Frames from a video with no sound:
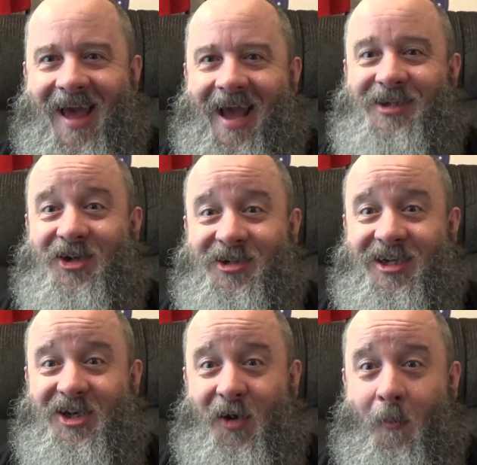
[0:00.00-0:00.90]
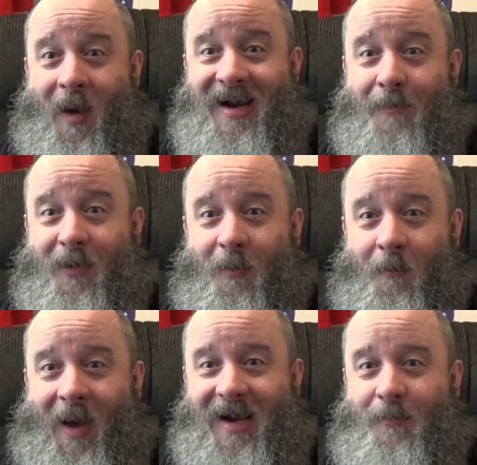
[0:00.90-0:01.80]
hey, Jersey Joe, pineapple,
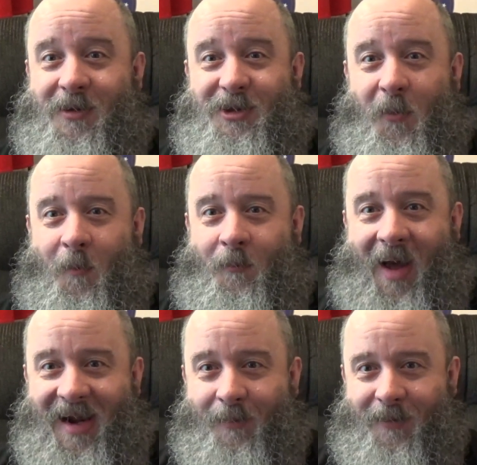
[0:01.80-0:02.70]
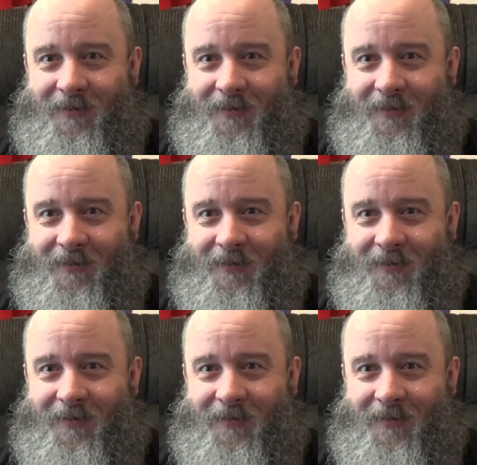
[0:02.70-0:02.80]
pineapple Joe, pineapple.